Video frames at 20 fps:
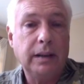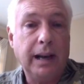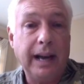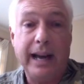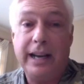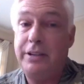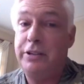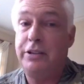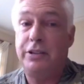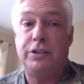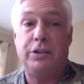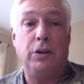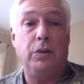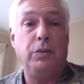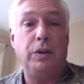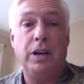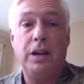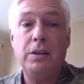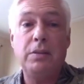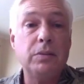I just
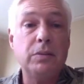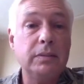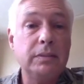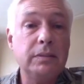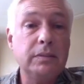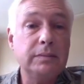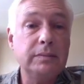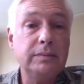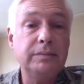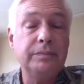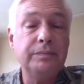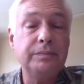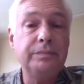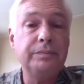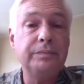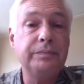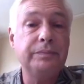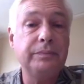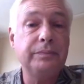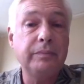don't know.
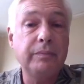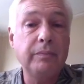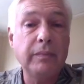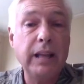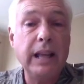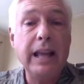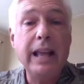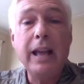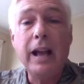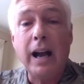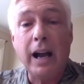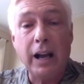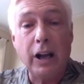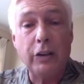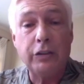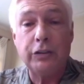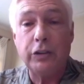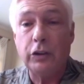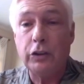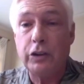I
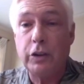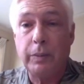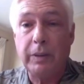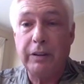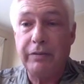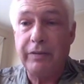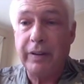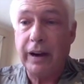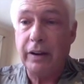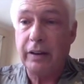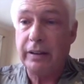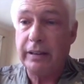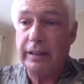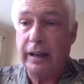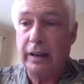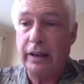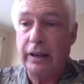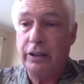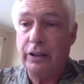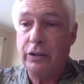also, to be fair to
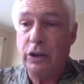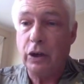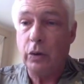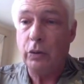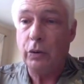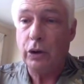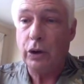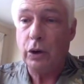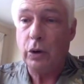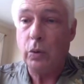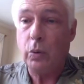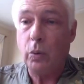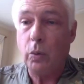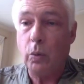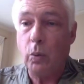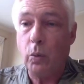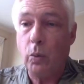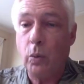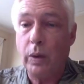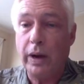Kelly, don't
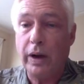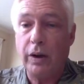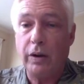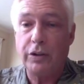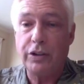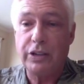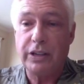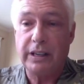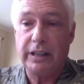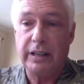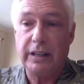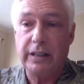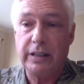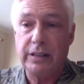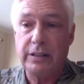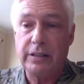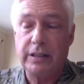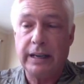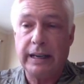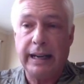know where she
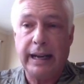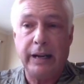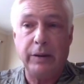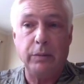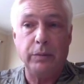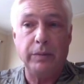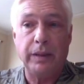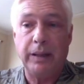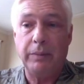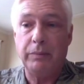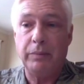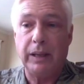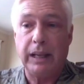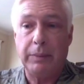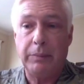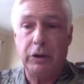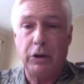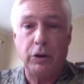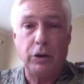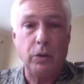is. And I'm
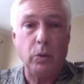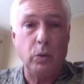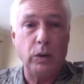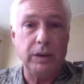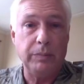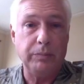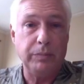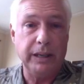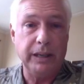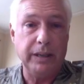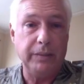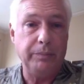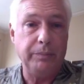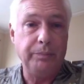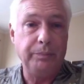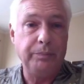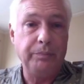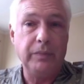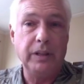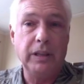blaming her one bit.
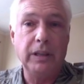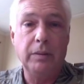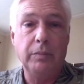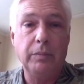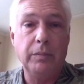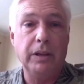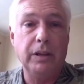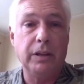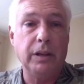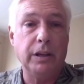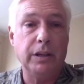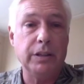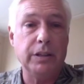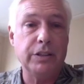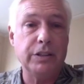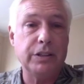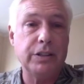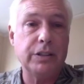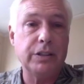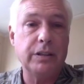
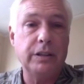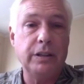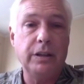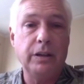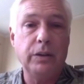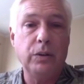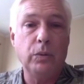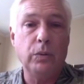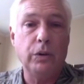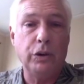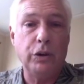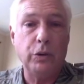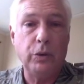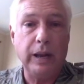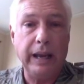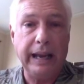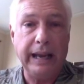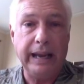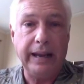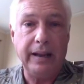Because when you
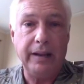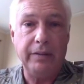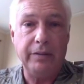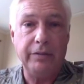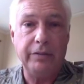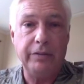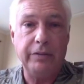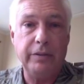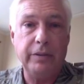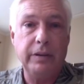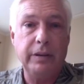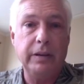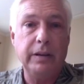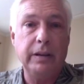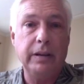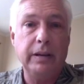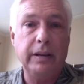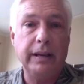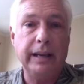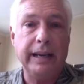have
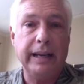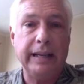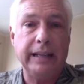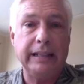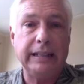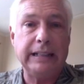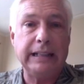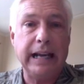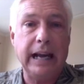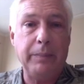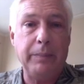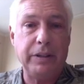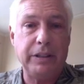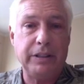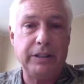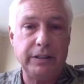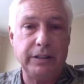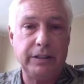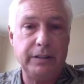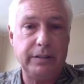an
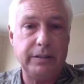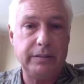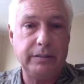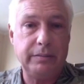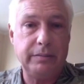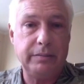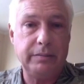incompetent,